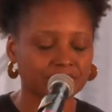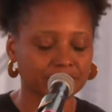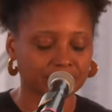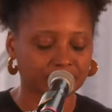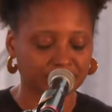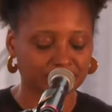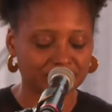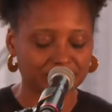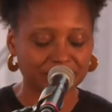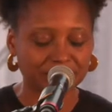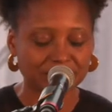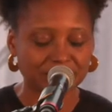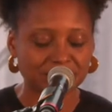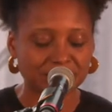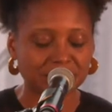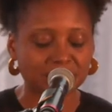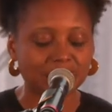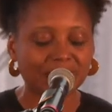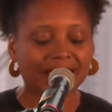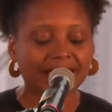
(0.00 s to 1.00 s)
a little bit of
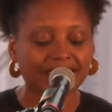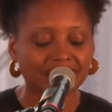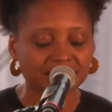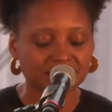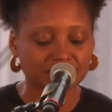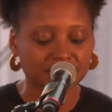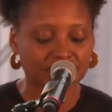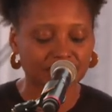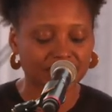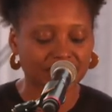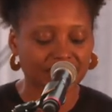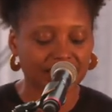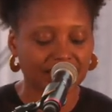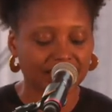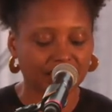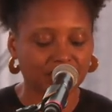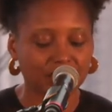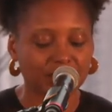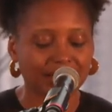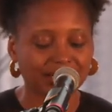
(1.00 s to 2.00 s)
space within
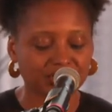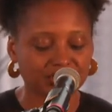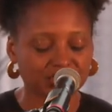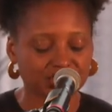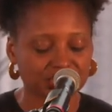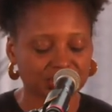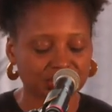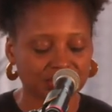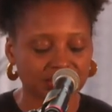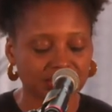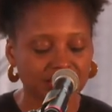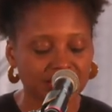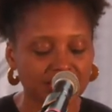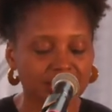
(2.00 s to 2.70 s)
that question,